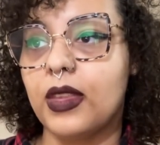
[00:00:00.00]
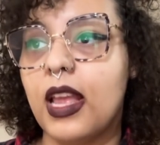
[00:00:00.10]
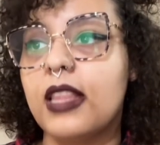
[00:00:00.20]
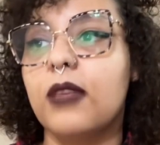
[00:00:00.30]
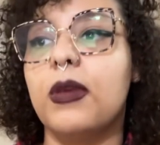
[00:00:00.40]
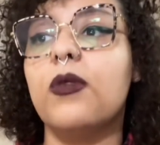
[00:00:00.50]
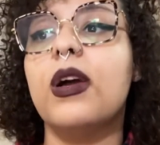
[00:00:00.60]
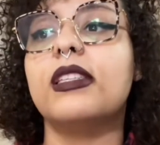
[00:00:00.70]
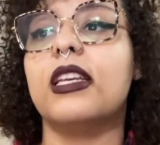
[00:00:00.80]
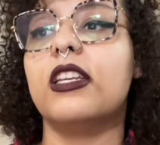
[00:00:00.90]
The
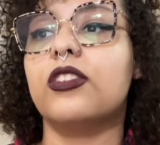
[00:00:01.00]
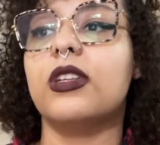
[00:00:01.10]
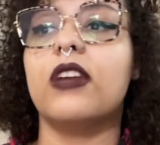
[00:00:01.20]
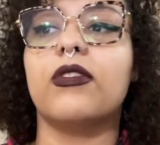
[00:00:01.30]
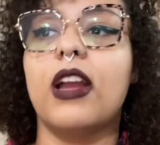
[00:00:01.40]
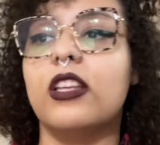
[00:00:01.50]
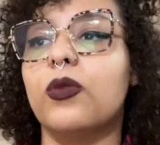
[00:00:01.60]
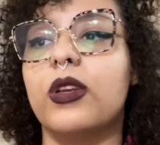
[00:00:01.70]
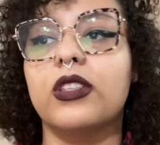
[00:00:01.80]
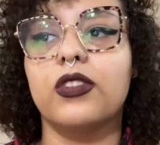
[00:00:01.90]
Midwest history of race
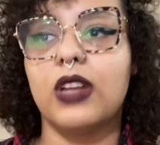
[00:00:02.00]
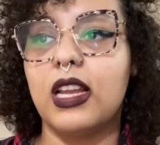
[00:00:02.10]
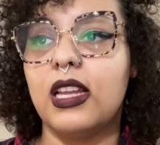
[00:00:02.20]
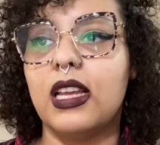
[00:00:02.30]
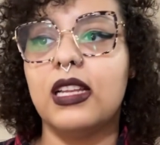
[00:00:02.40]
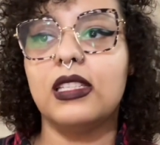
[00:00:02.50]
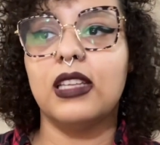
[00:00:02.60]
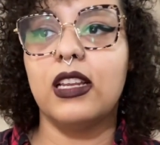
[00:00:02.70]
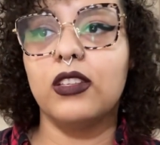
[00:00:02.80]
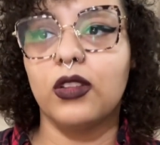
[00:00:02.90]
wasn't written in its
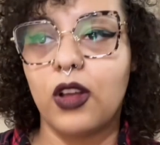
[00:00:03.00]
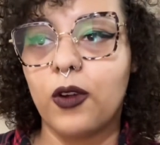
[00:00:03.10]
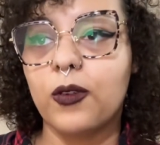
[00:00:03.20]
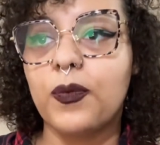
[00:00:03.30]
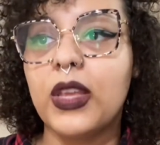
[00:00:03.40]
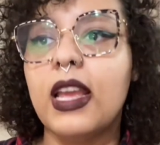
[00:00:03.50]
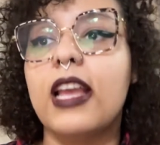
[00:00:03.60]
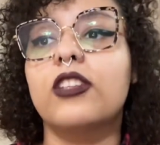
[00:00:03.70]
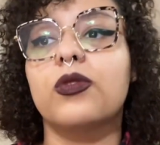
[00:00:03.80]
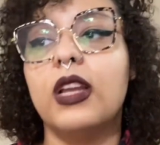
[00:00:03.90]
cities alone.
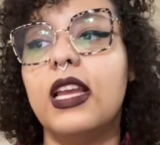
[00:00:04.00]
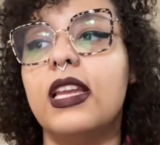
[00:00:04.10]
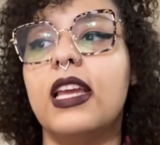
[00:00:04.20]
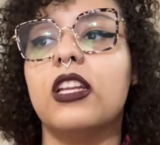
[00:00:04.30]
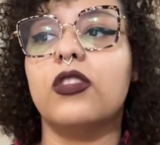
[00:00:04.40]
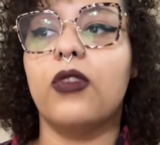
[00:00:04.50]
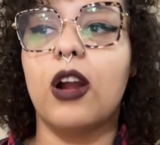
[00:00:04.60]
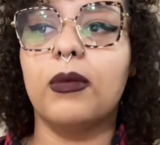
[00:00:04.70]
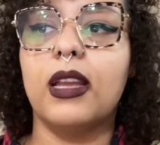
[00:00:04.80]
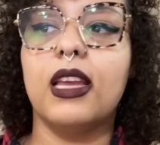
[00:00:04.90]
It's written in its
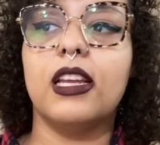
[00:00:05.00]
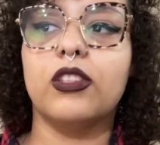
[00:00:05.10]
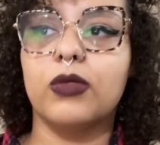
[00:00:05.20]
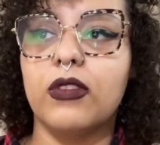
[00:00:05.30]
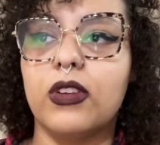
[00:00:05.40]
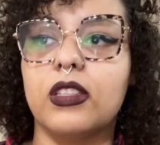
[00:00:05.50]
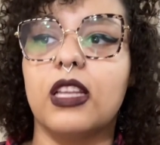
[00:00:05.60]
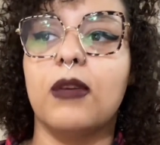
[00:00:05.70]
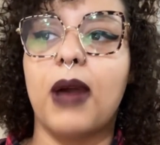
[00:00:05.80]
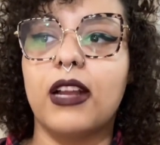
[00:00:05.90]
farmland, its rivers, and
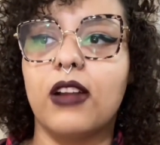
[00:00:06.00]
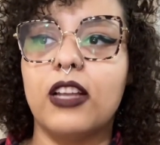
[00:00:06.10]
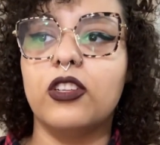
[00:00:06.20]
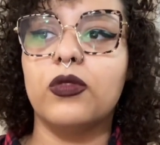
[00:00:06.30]
the migration